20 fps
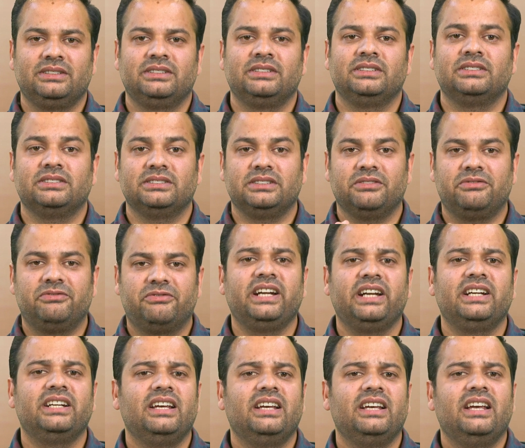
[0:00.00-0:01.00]
The friend
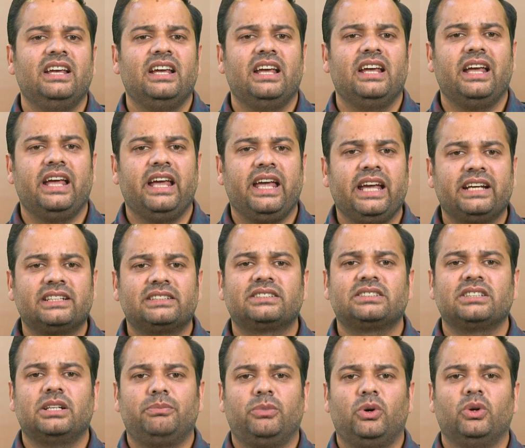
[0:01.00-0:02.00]
acts
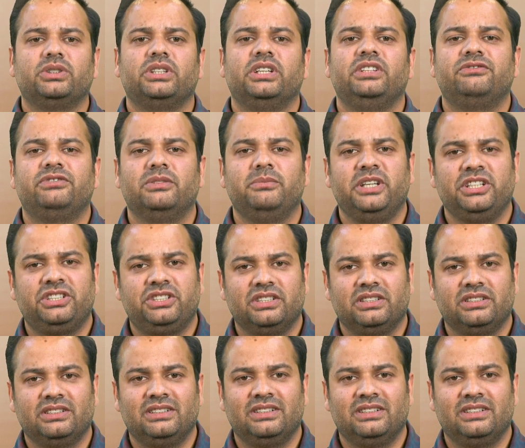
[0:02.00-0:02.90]
upon the information